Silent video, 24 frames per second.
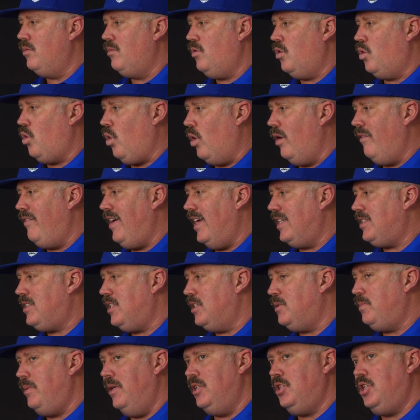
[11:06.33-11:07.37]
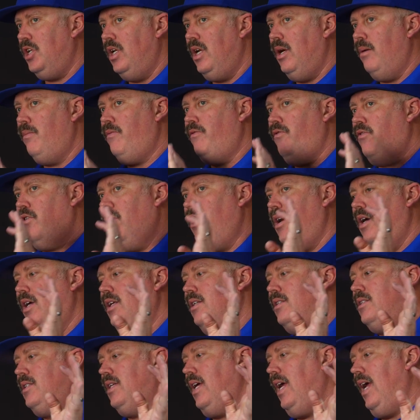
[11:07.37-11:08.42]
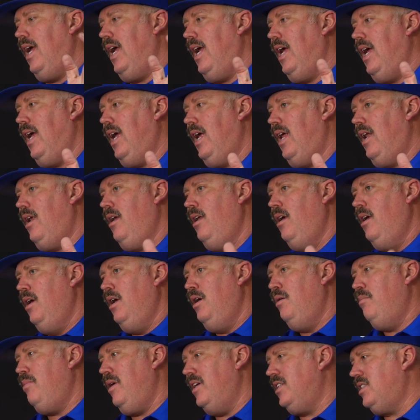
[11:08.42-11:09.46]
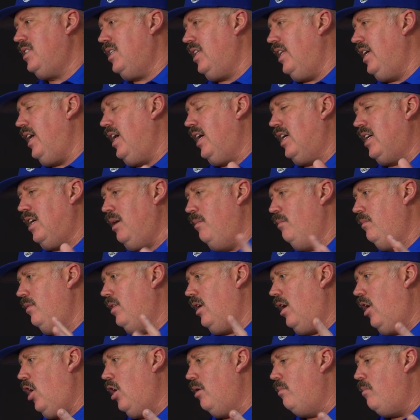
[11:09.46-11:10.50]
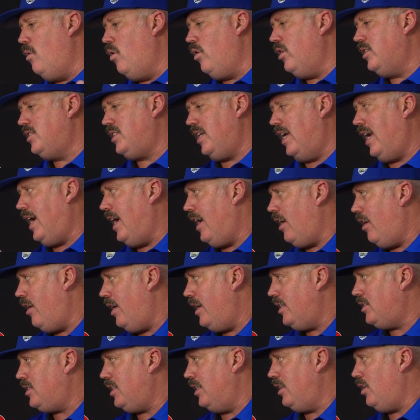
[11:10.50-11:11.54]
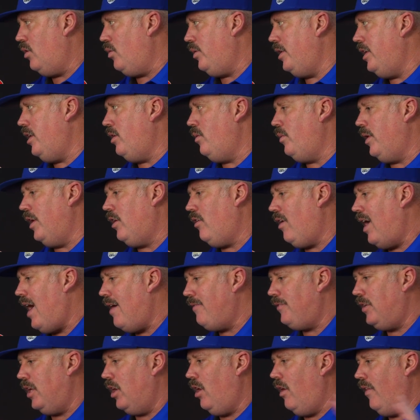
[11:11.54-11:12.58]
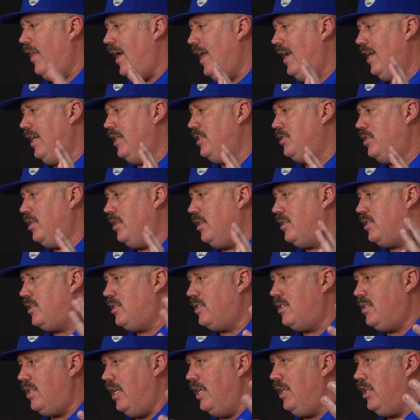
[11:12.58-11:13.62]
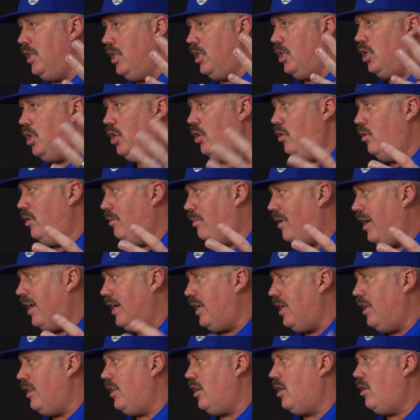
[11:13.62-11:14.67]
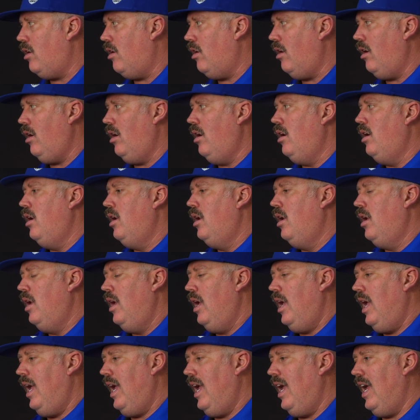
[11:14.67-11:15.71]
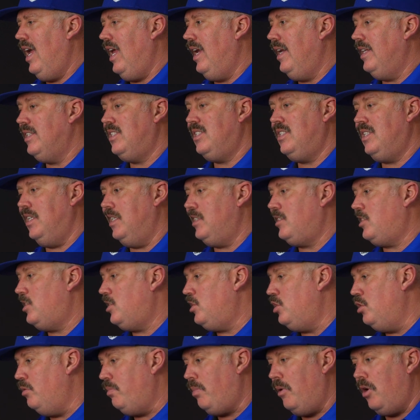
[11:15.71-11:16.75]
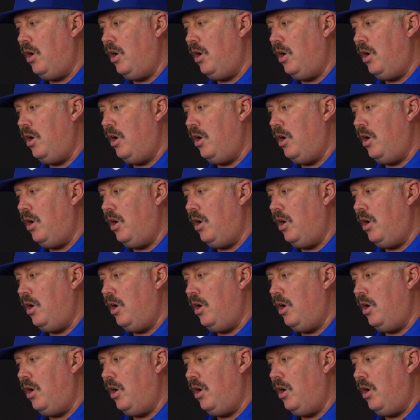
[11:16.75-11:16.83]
Corvette suspension up front, and basically the Art Morrison IRS in the rear. We grafted all that into the unibody of the car, and it sits super